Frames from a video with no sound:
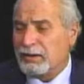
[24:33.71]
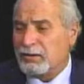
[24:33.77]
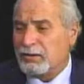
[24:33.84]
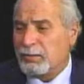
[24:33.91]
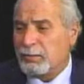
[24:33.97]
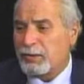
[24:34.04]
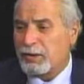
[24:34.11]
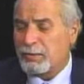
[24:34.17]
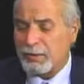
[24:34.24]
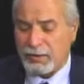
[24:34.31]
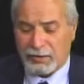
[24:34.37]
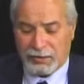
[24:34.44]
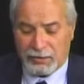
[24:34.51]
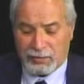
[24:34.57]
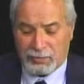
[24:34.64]
you bring up
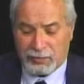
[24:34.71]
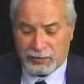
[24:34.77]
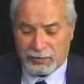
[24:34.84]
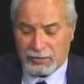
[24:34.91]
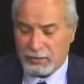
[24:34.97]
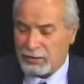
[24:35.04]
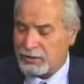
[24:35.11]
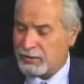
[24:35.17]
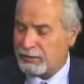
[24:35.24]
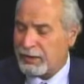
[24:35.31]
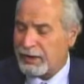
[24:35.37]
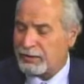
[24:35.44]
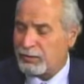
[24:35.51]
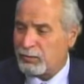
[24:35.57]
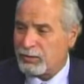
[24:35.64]
another good point too, is the
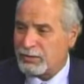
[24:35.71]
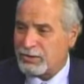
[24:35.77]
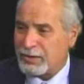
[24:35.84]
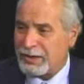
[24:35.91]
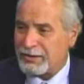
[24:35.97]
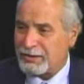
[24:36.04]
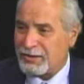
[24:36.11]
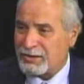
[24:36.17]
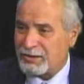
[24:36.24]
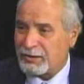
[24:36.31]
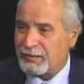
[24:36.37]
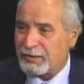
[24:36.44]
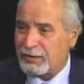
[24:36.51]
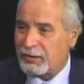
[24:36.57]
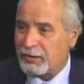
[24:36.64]
fact that one size doesn't
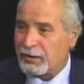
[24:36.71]
fit all.